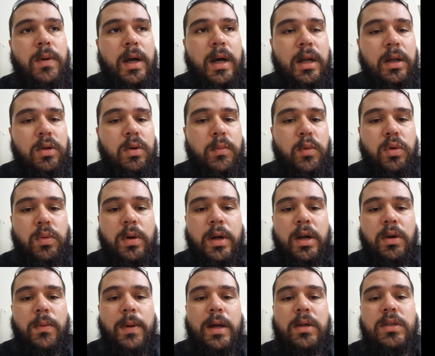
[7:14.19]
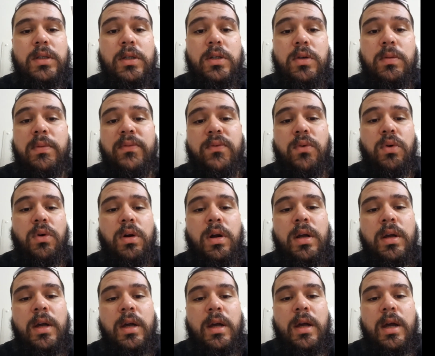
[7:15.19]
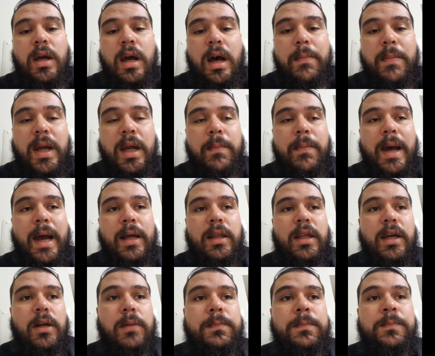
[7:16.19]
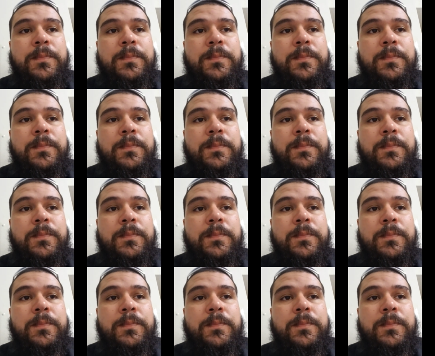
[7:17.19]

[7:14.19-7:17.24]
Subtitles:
I got a little more running around to do before I make it back there.